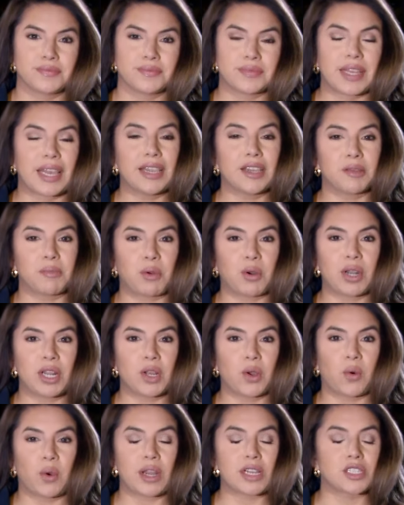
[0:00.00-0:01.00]
Hey, good
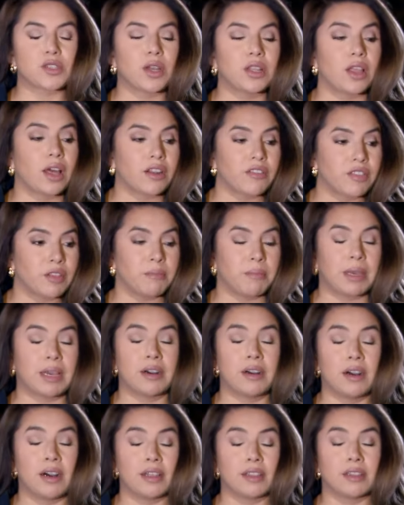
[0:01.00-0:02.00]
morning, Corey. So a lot of the
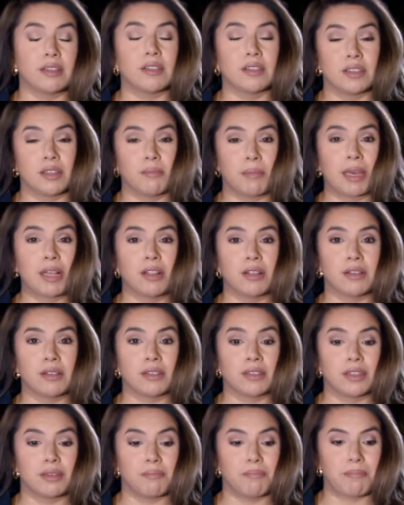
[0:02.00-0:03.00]
mail, uh, the mail,
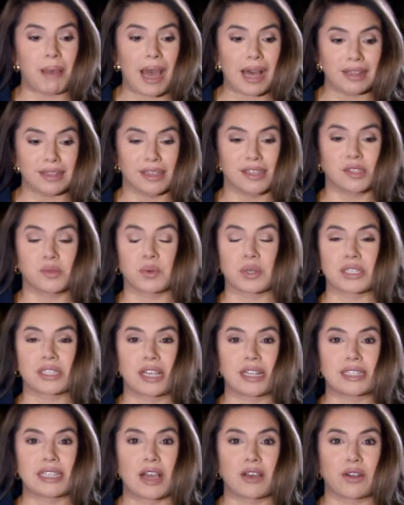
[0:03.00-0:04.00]
the ballots were
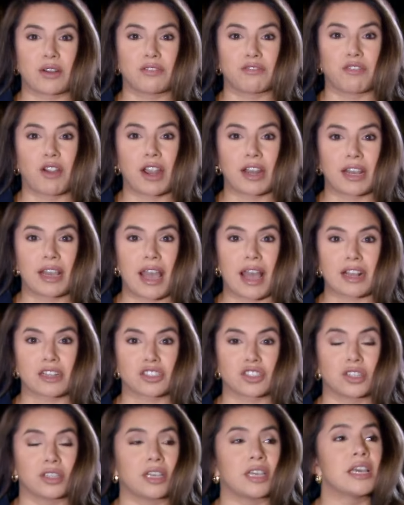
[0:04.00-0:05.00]
sent out on Friday.
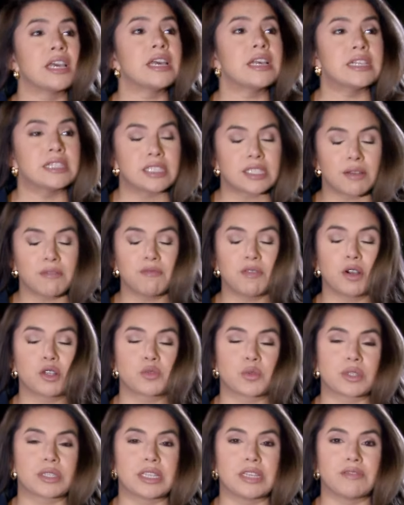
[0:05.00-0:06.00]
Actually, some
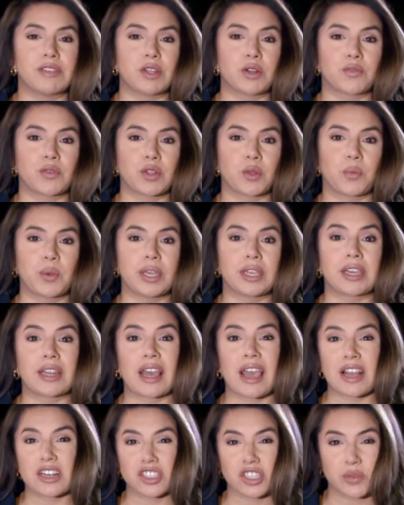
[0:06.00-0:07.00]
folks received it over the weekend.
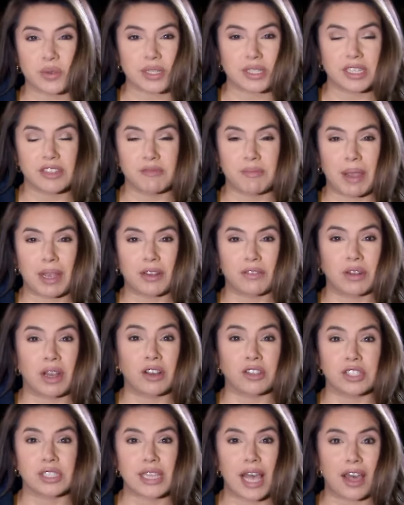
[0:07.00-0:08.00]
I actually received mine
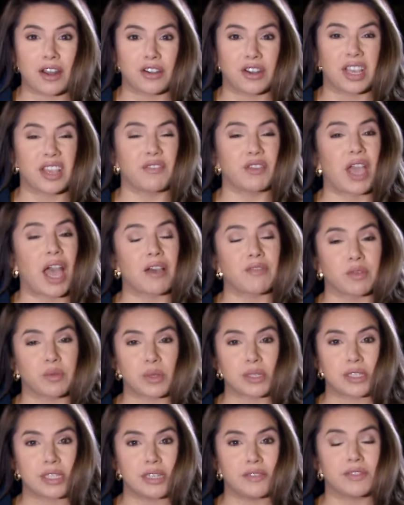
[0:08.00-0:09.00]
on Saturday. If you haven't
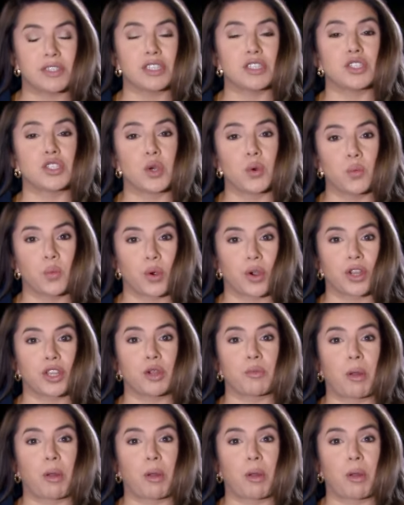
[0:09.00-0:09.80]
received it, don't worry. You'll